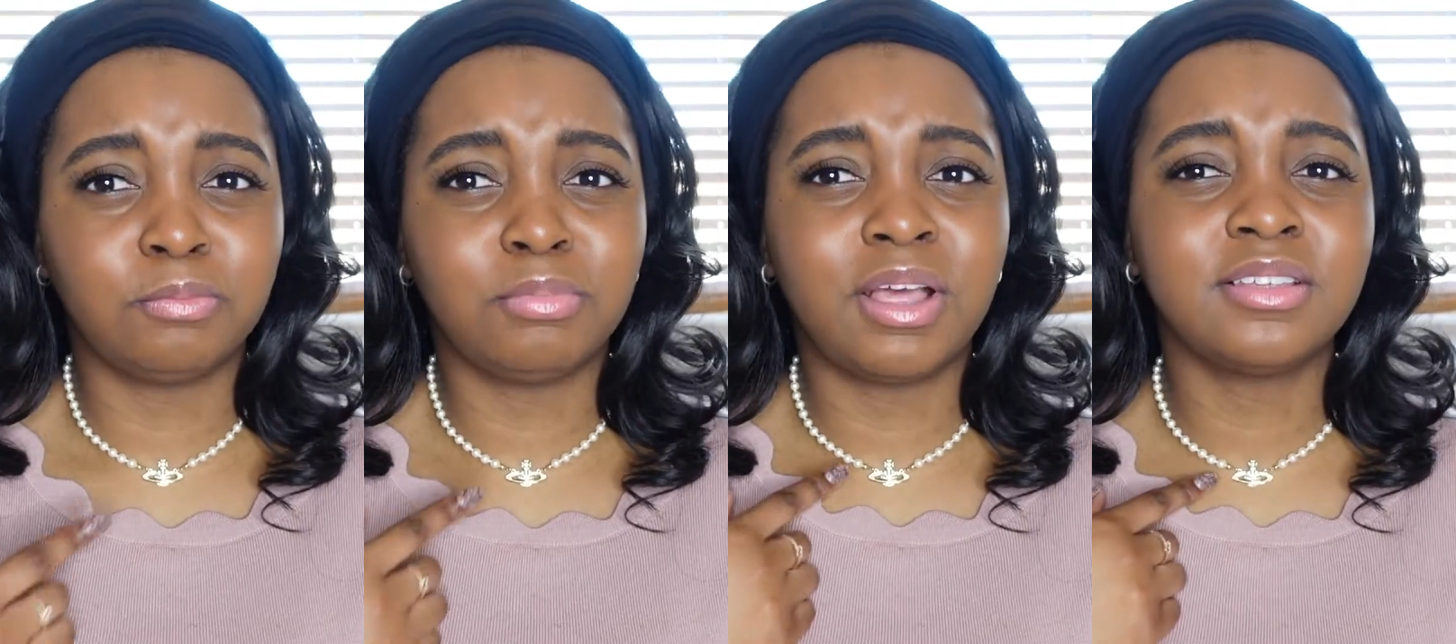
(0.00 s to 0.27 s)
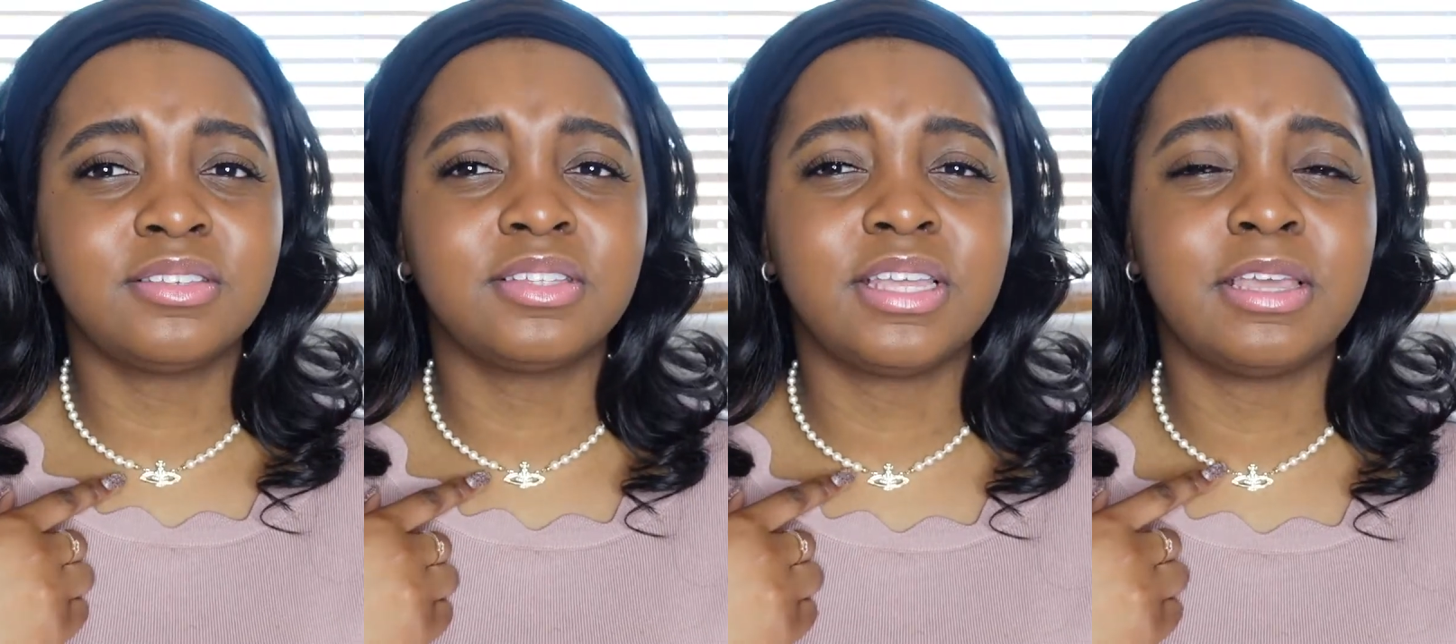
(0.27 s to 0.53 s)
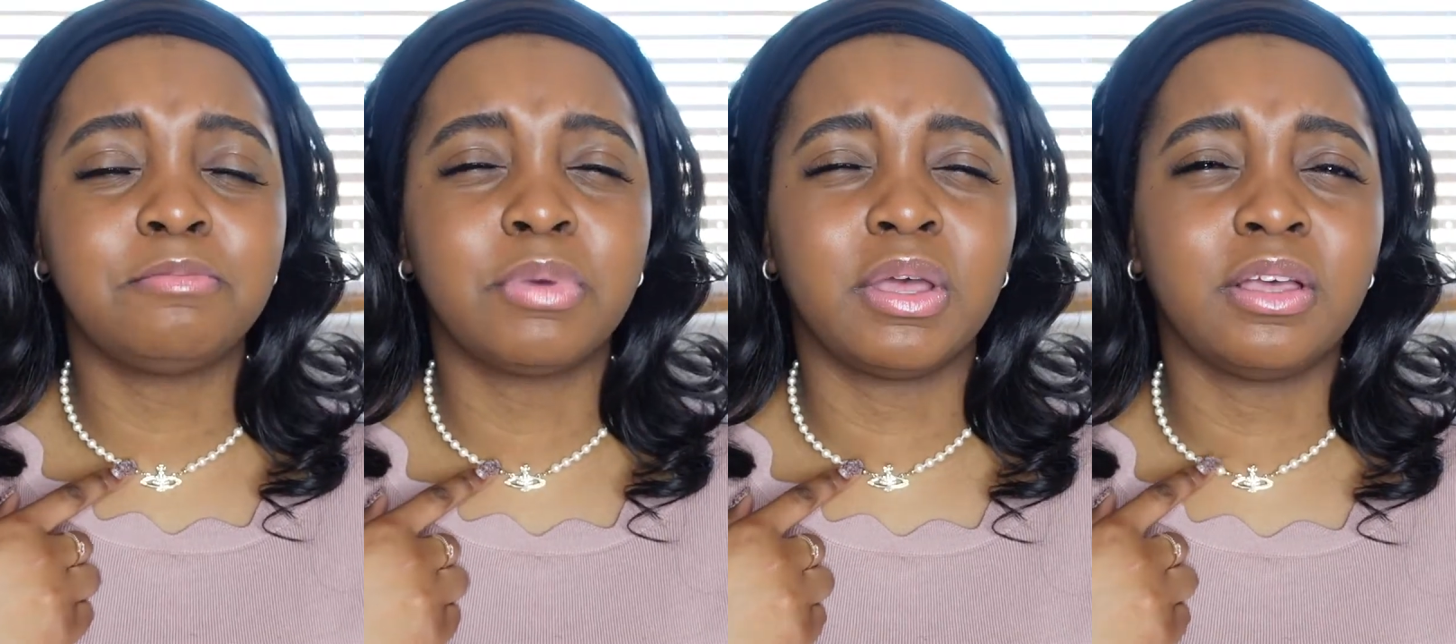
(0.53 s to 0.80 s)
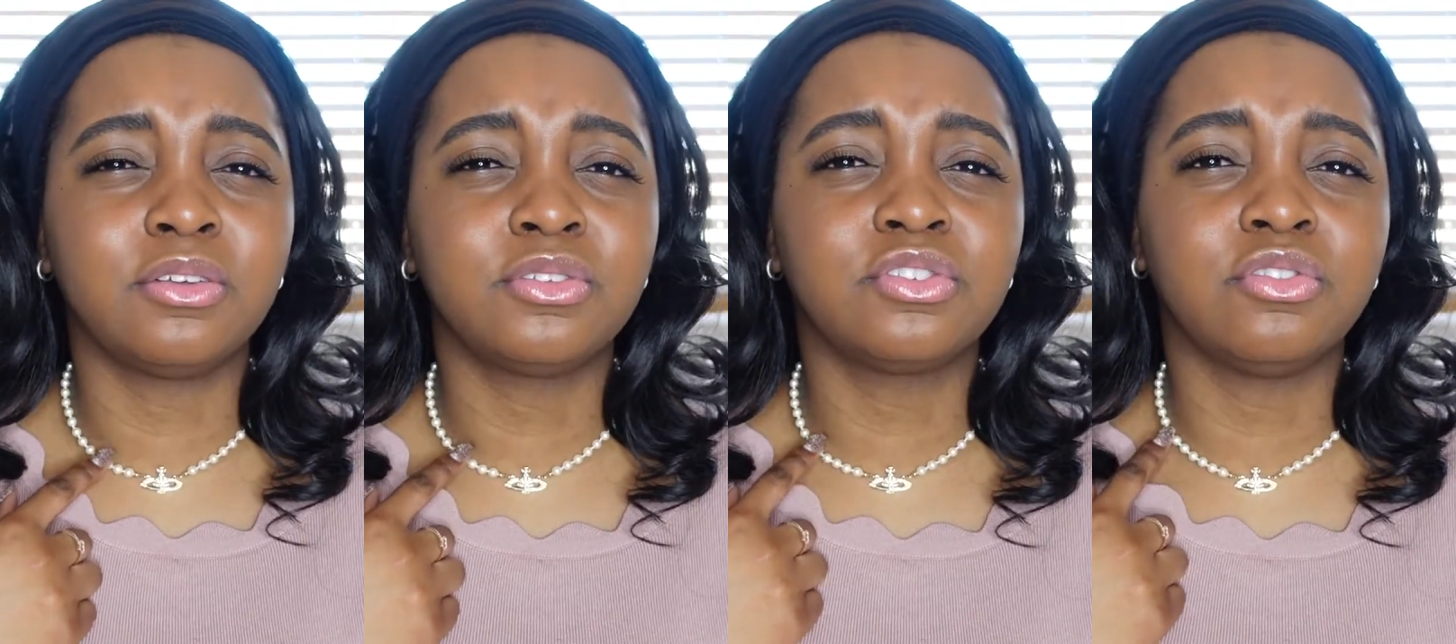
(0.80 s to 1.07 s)
Plus the
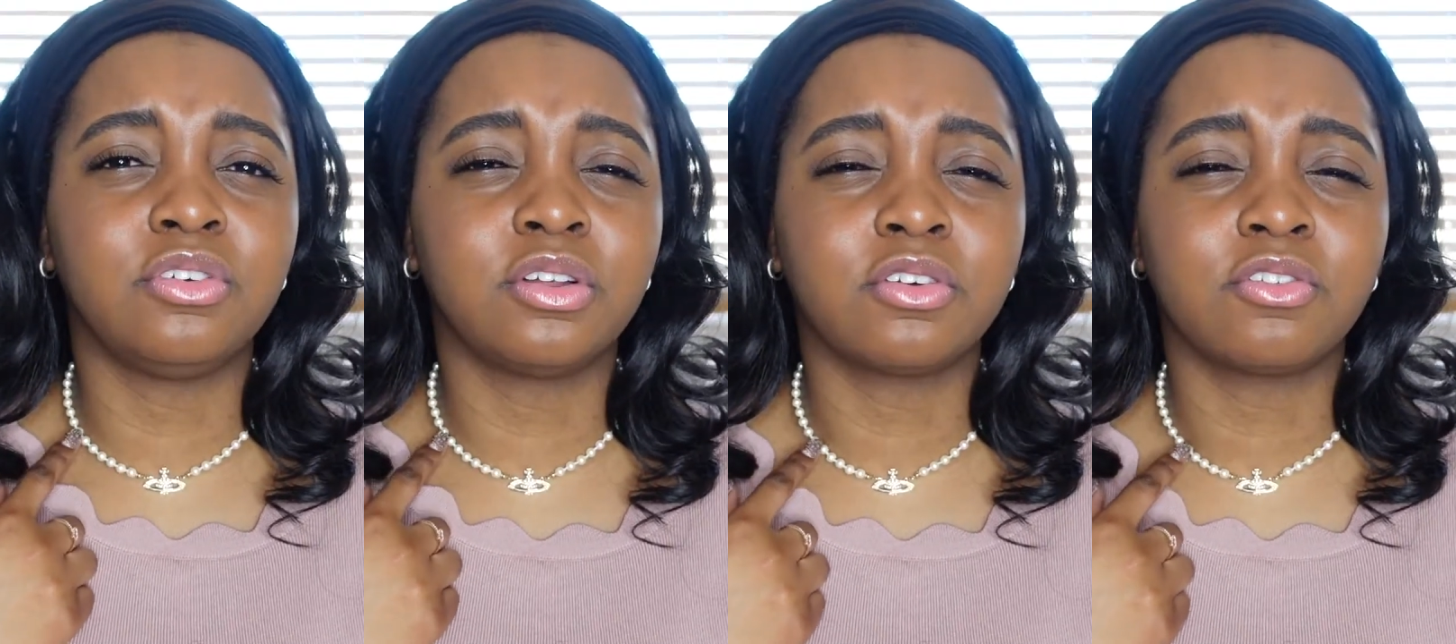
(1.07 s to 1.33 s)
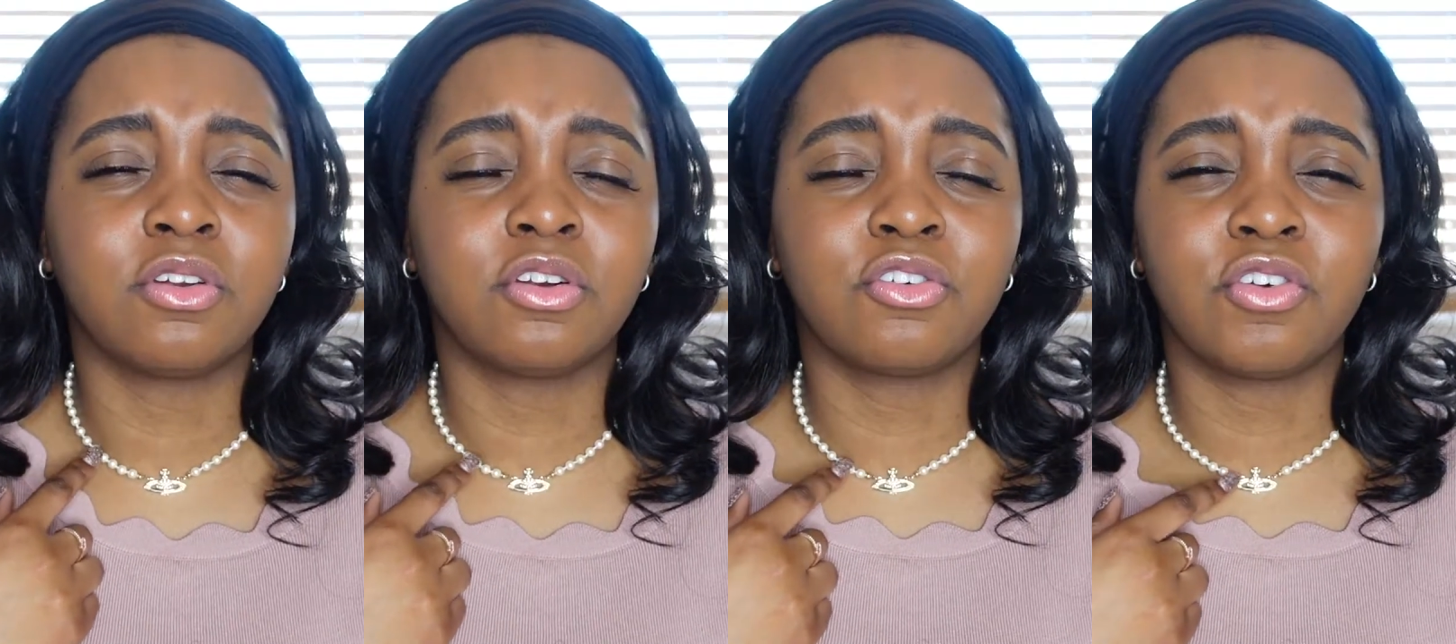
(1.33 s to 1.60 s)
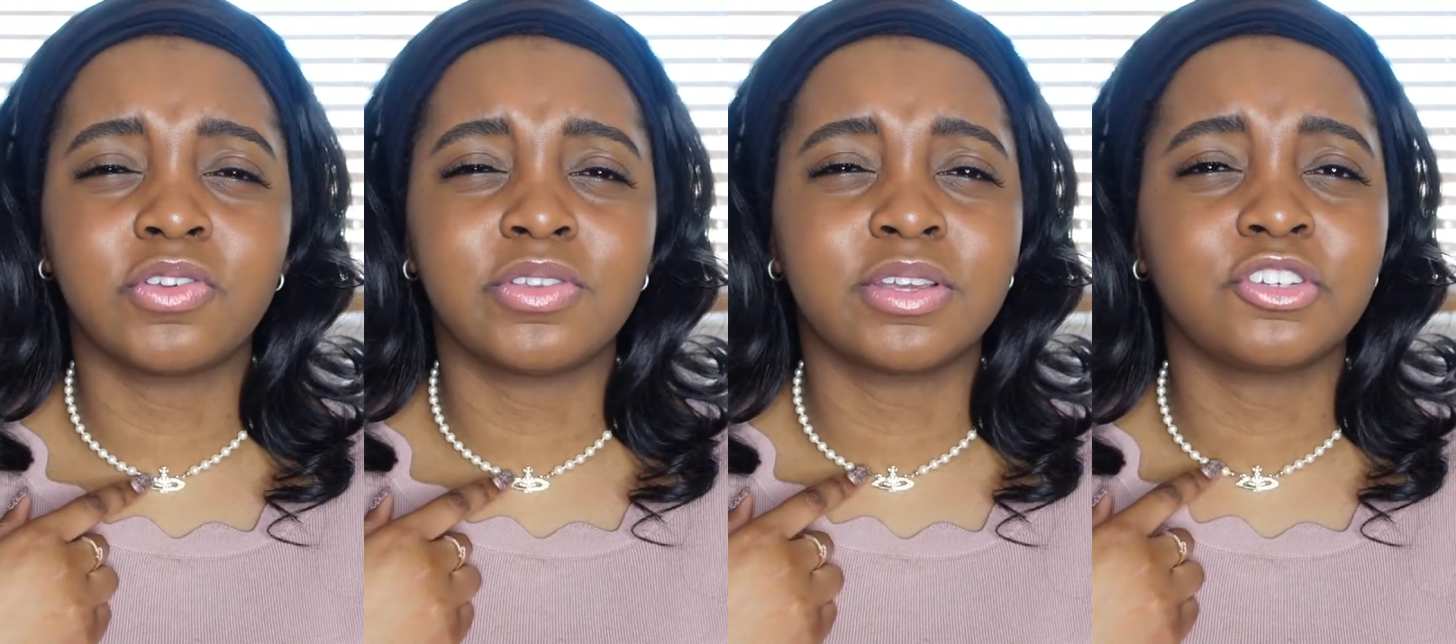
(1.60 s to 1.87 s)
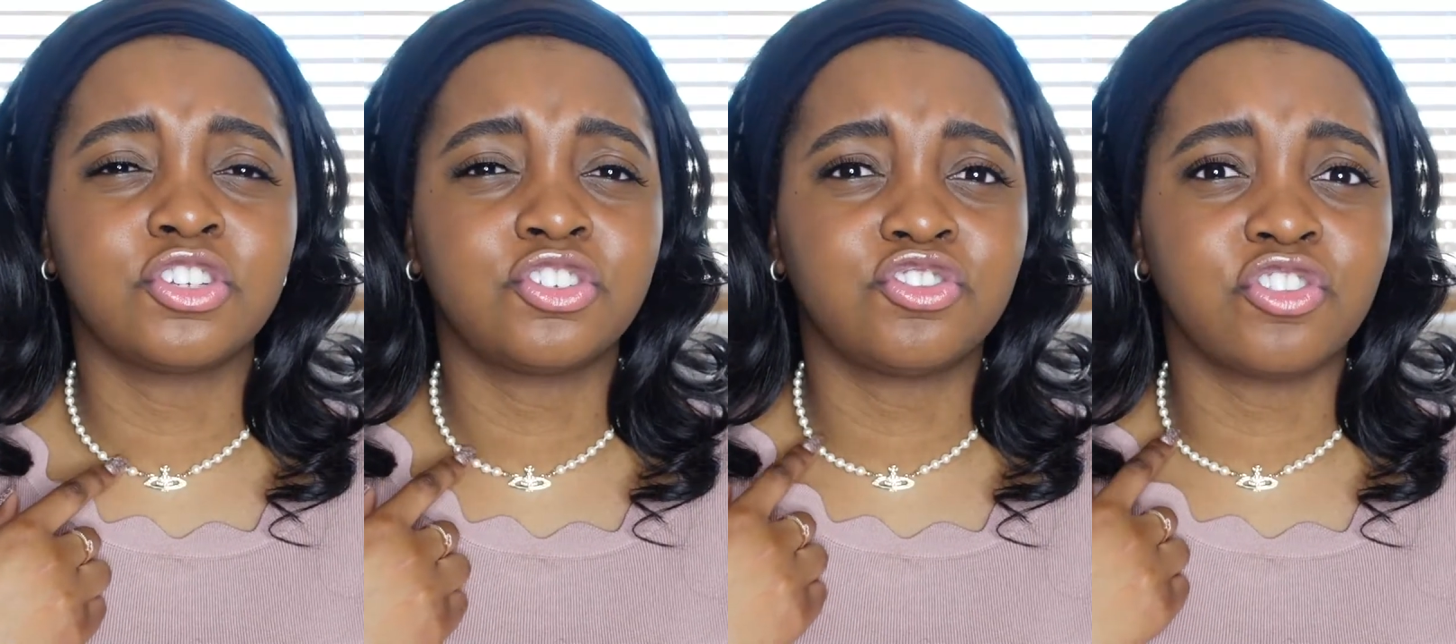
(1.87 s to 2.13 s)
pearls are across like a
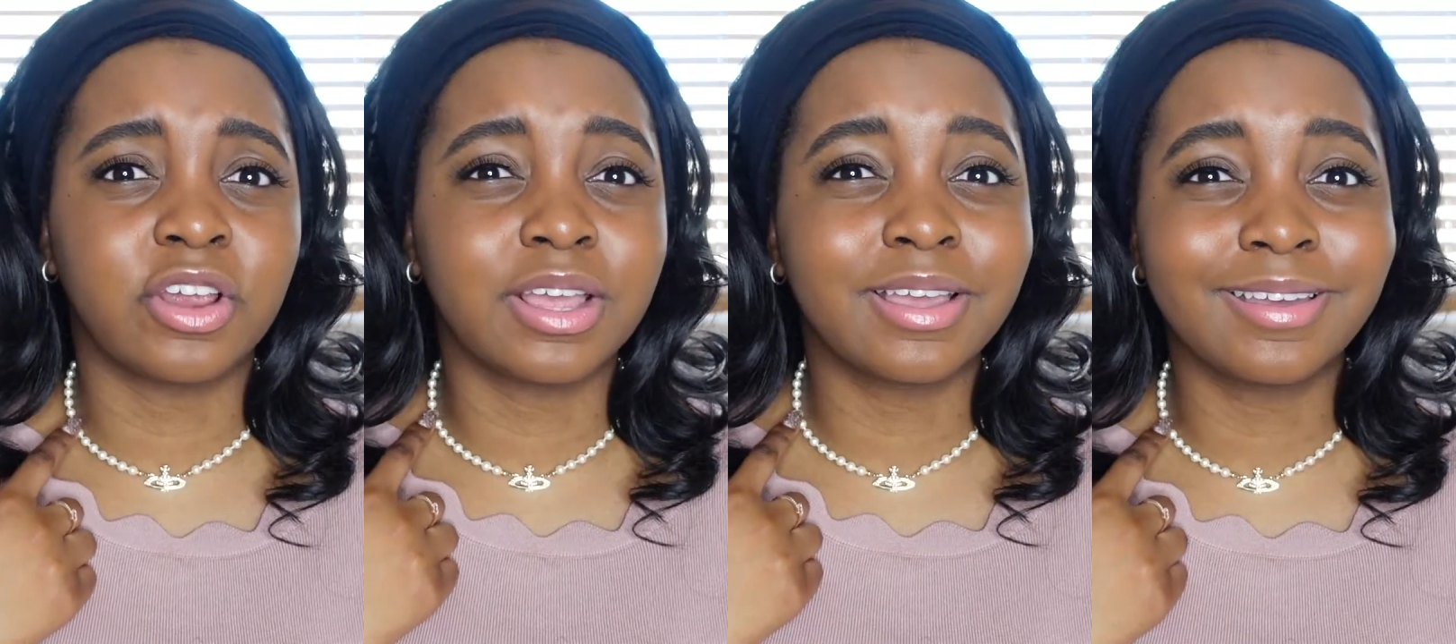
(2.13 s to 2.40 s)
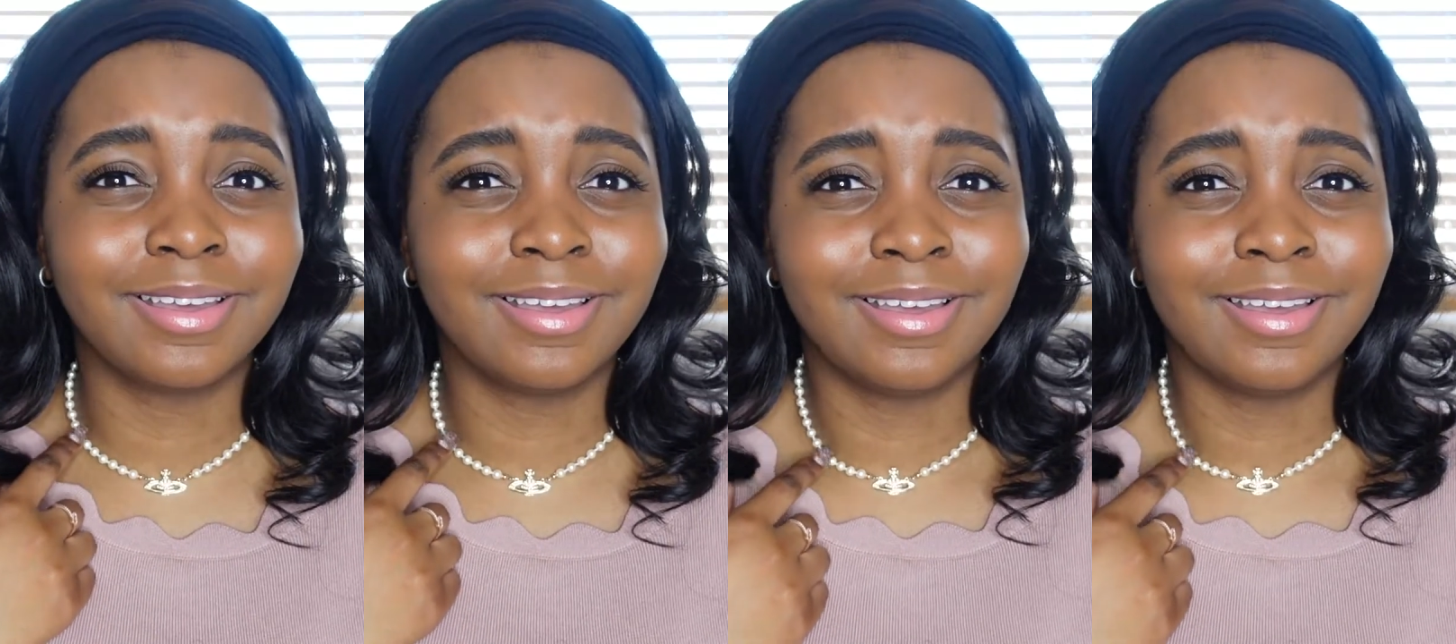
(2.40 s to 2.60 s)
string.